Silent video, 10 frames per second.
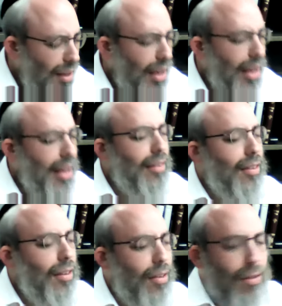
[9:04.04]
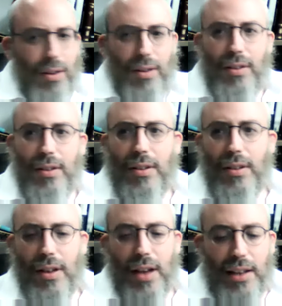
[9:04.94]
And
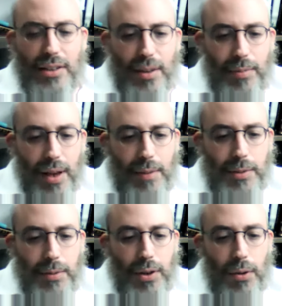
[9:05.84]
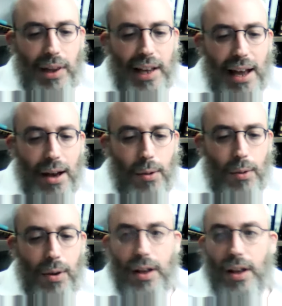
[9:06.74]
sometimes when you
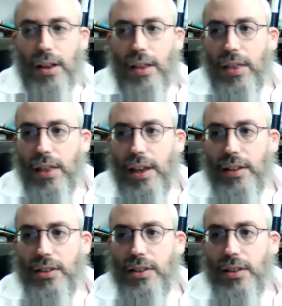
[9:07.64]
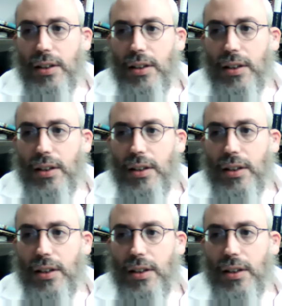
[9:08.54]
allow things,